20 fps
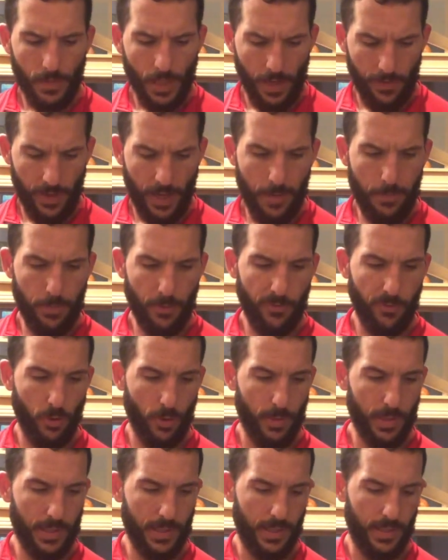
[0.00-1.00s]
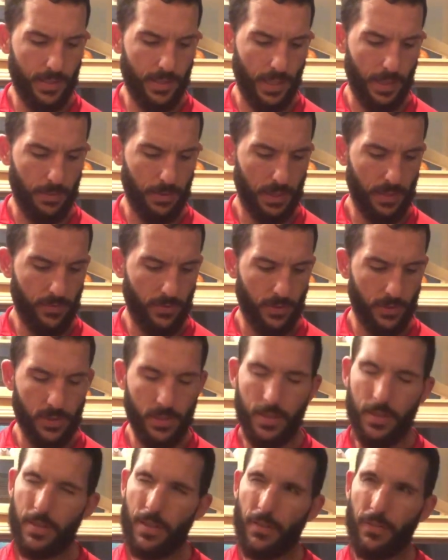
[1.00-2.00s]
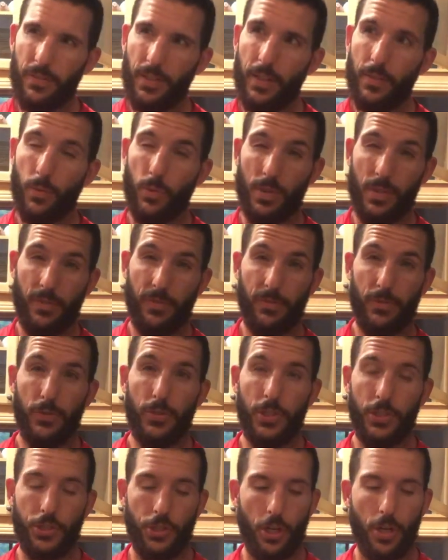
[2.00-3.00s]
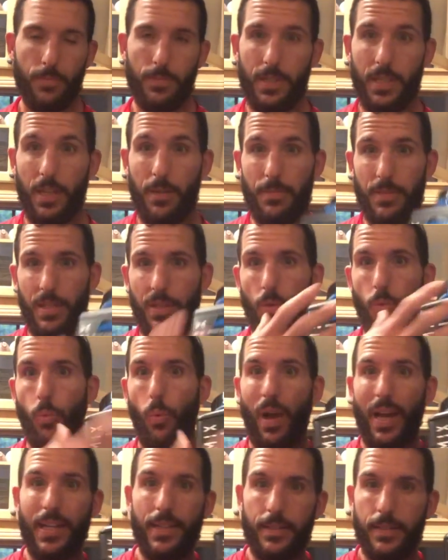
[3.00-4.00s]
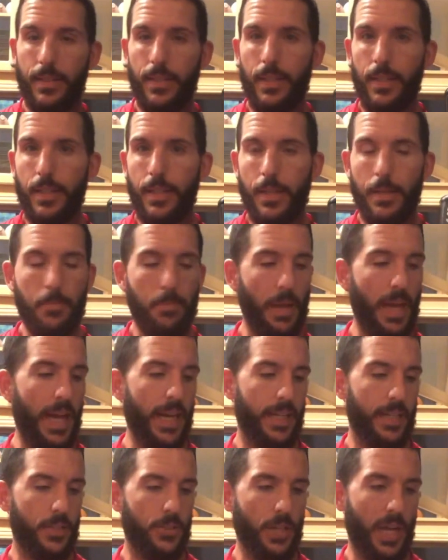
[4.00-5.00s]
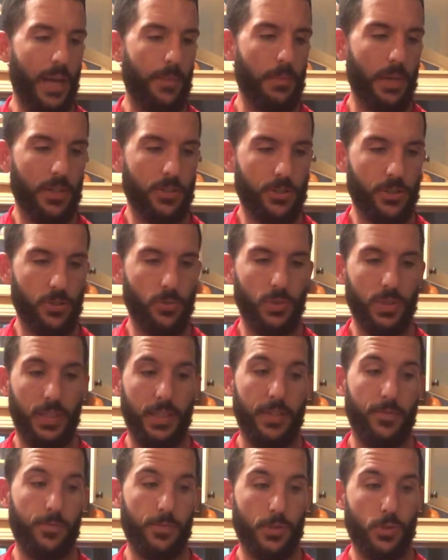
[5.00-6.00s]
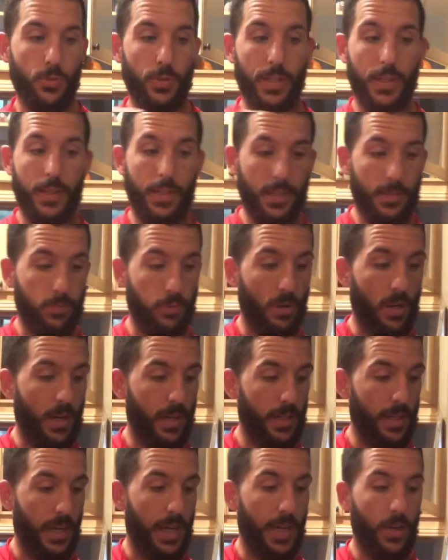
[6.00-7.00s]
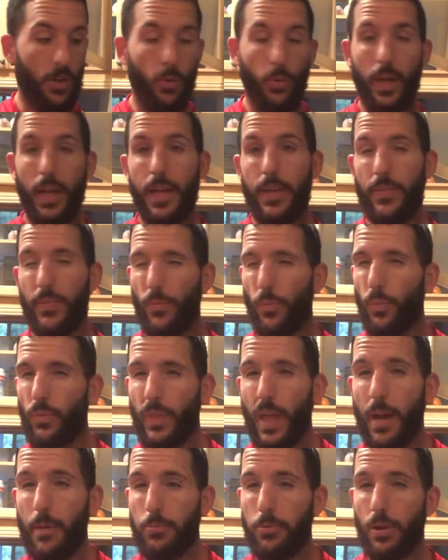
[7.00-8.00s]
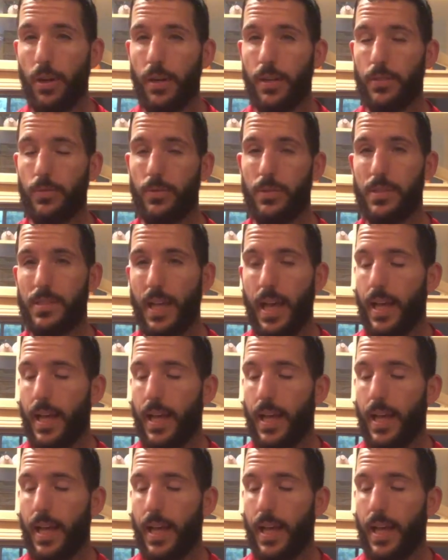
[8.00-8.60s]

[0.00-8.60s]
I've had Performix's, I believe the flavor was Fruity Charms. It comes in the white package. I'm not sure what the difference between this product, ioWhey, and that product was.